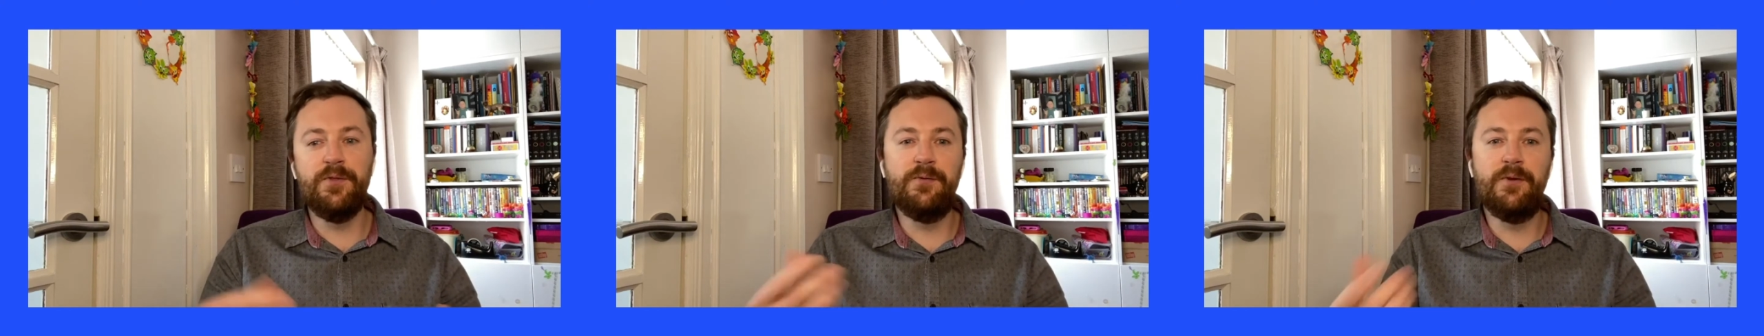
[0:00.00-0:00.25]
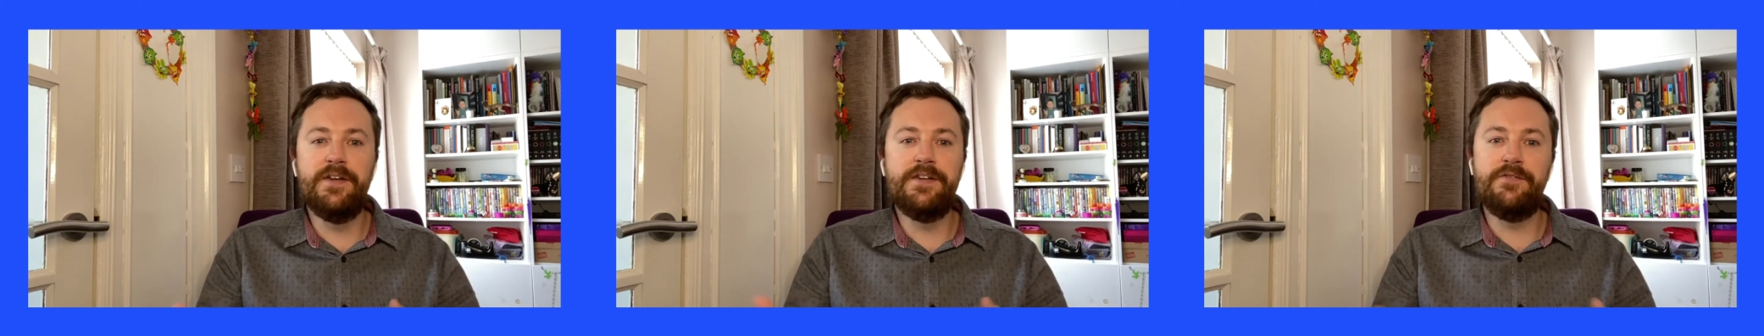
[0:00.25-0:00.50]
the
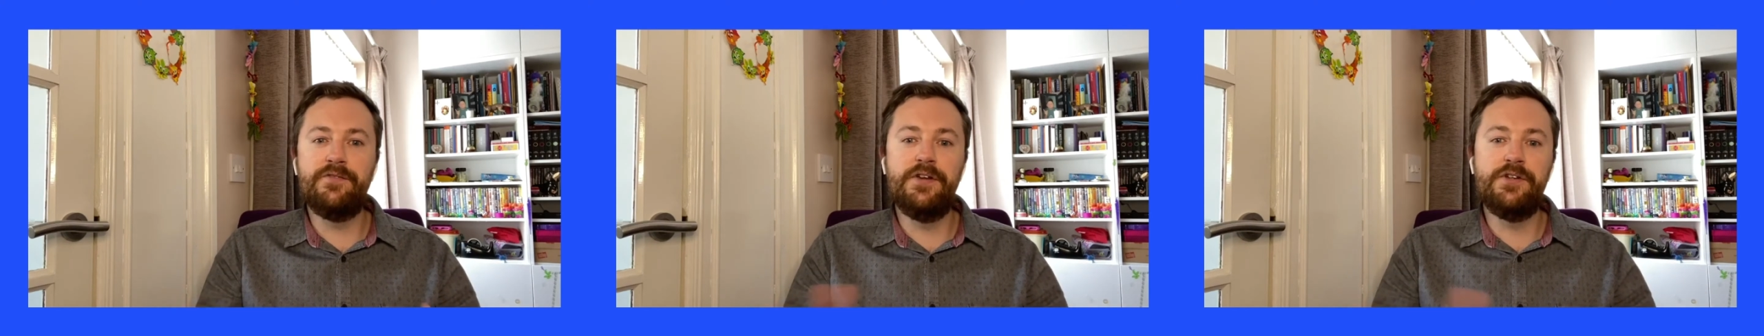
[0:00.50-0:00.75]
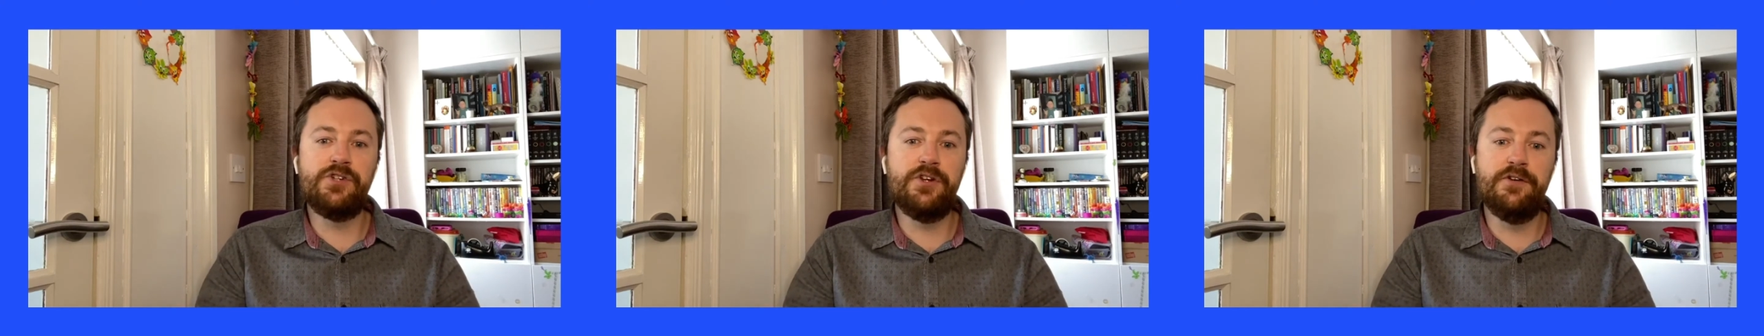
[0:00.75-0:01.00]
right
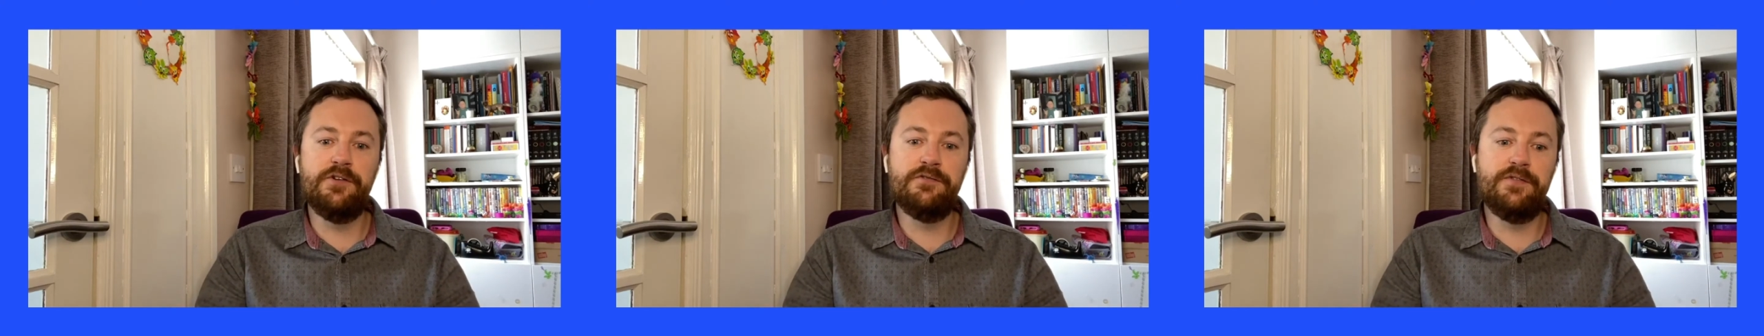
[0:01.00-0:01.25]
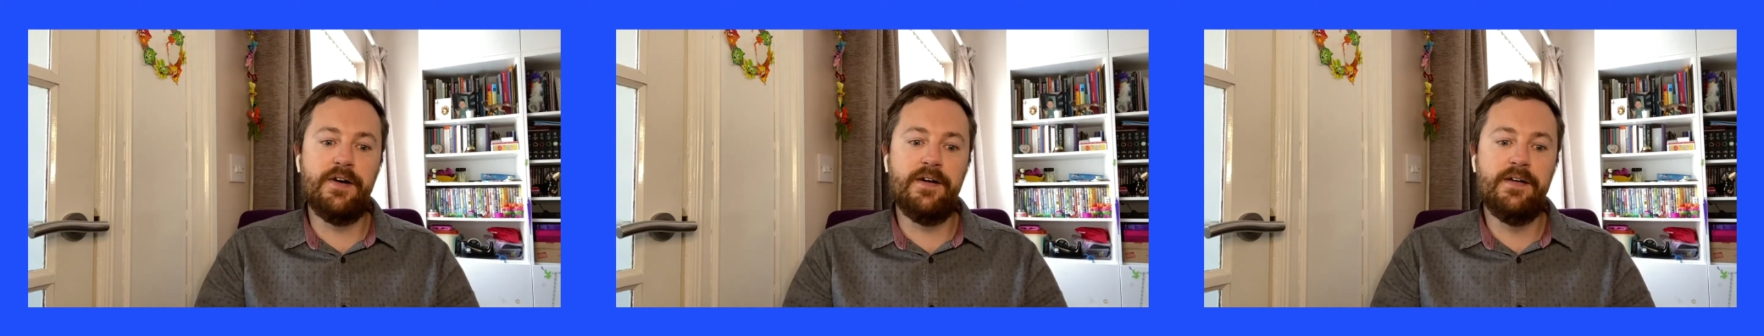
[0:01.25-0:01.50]
definition of
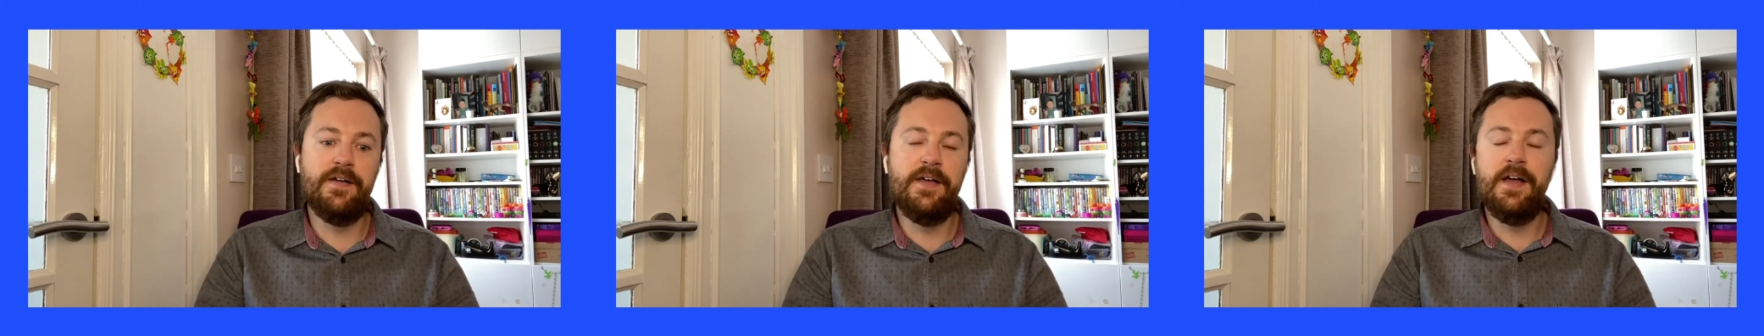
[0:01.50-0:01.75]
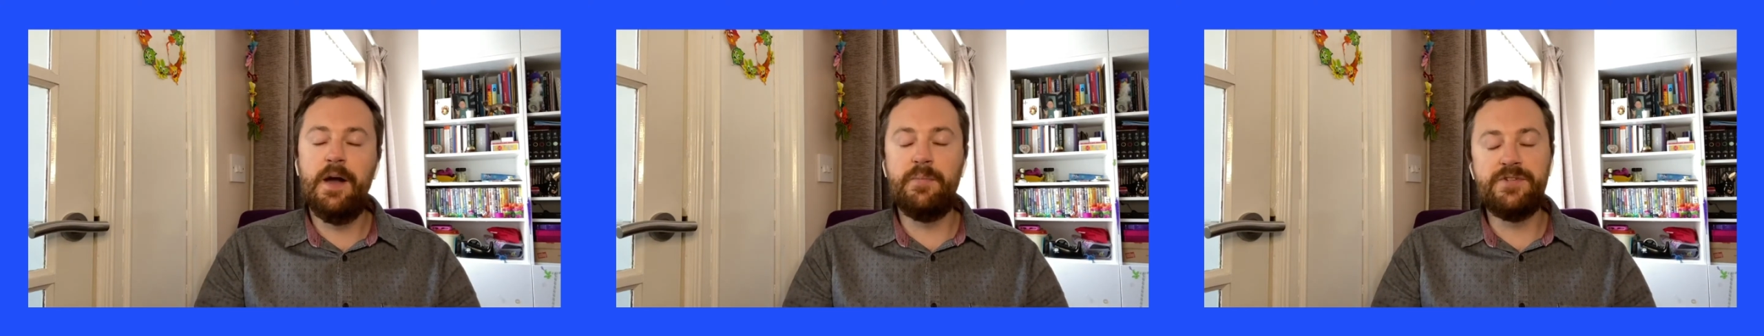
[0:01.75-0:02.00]
a
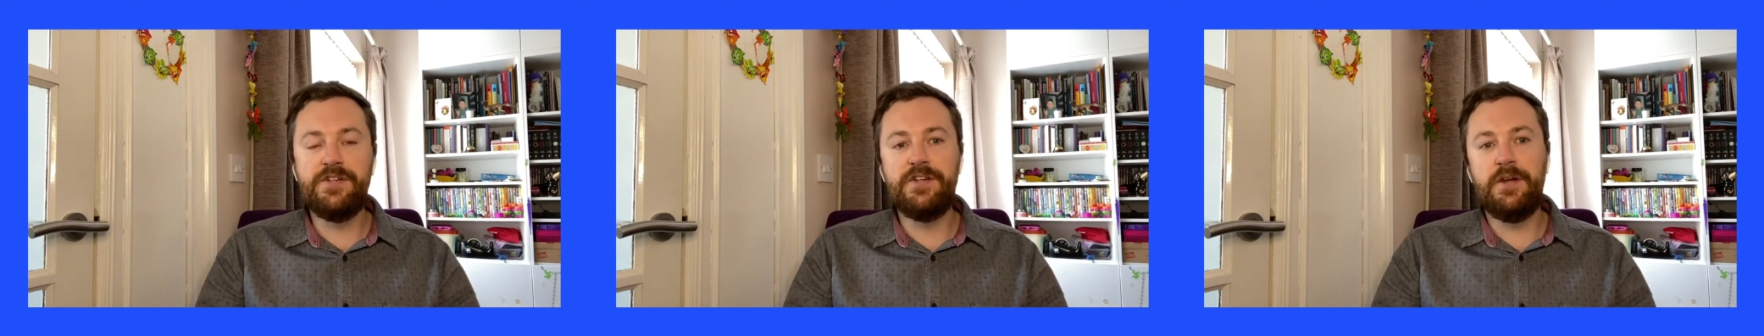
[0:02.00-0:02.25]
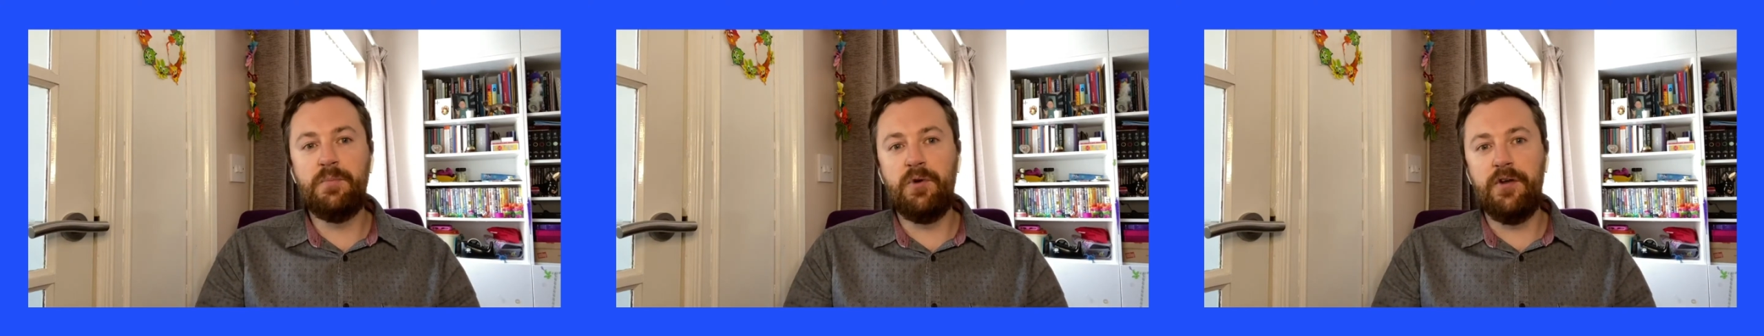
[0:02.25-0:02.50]

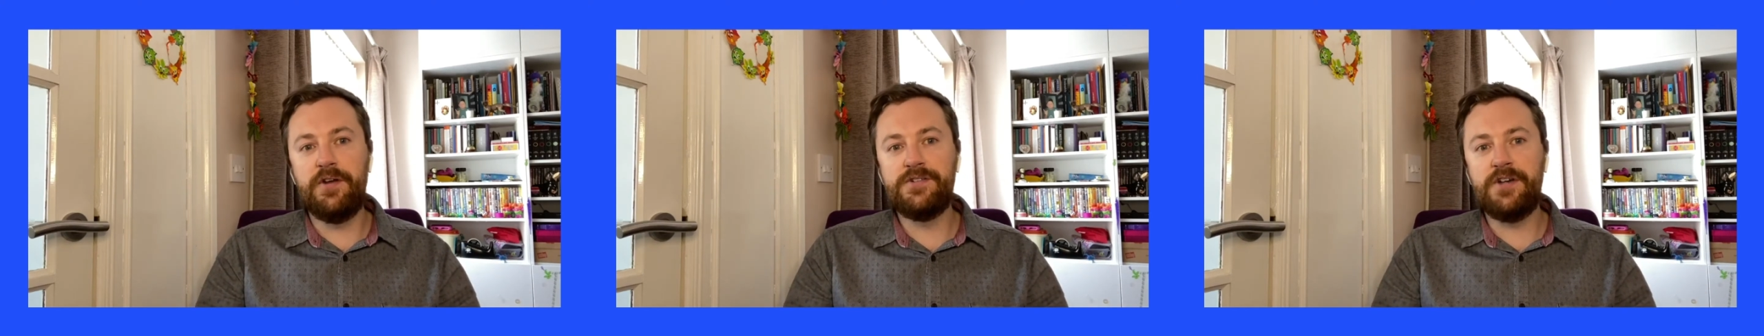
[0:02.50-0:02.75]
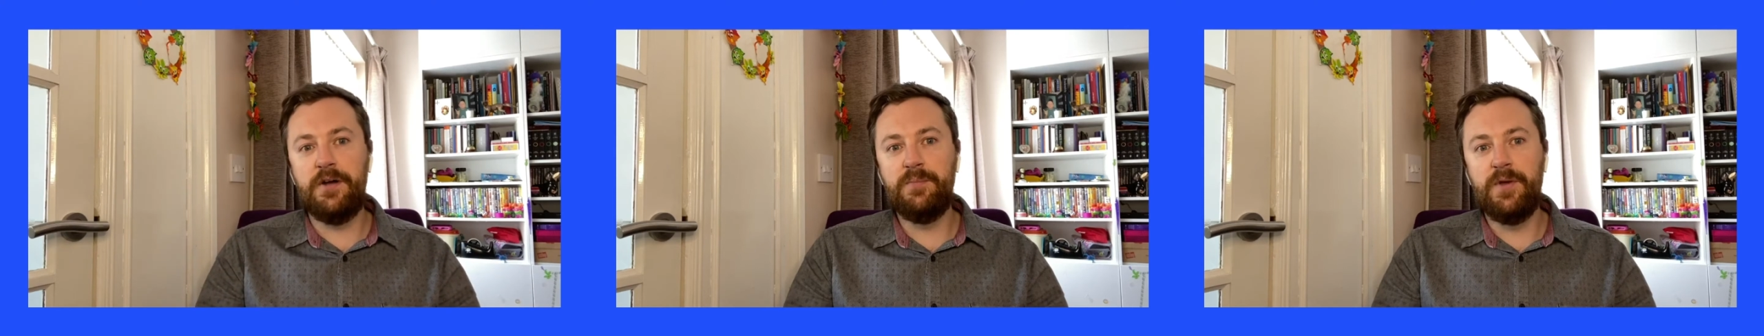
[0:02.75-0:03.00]
particular product
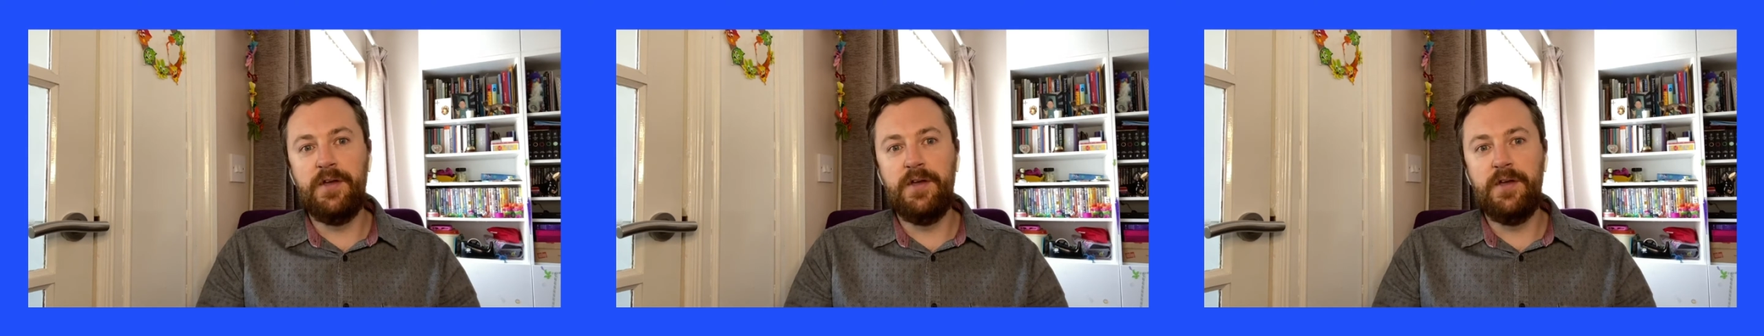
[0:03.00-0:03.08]
type.